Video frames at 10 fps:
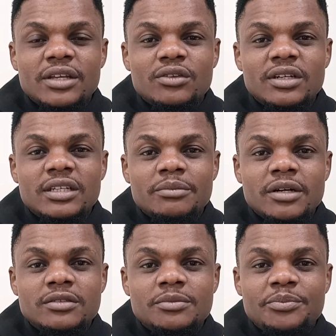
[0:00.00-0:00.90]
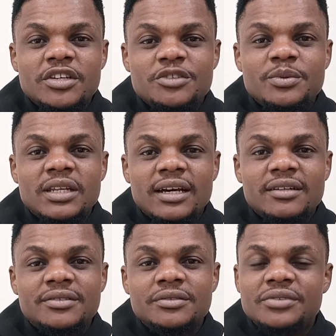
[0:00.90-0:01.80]
you are talking about PHP,
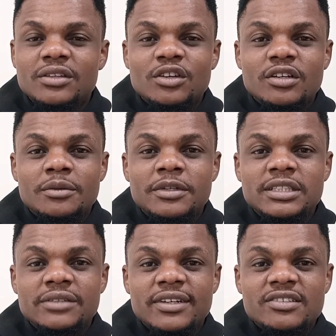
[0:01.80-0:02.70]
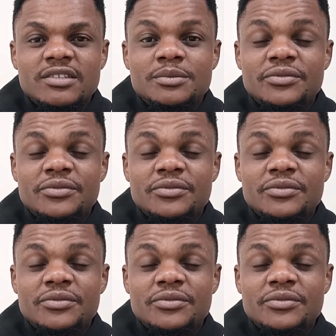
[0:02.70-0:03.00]
Laravel, if you are talking about JavaScript,